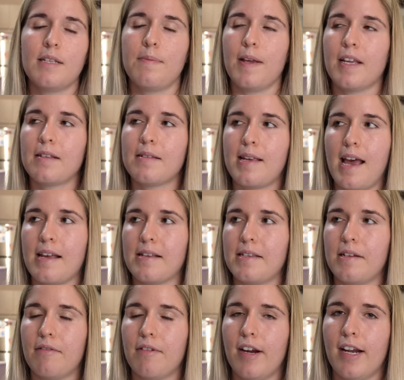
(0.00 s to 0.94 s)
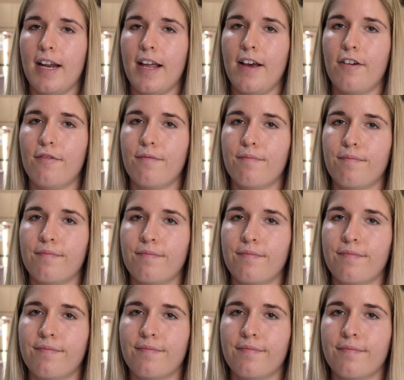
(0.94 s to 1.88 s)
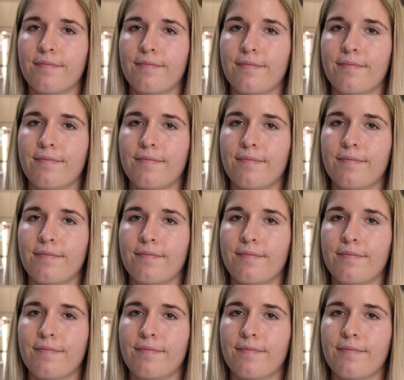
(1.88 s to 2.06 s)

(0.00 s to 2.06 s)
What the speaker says: being sassy right now.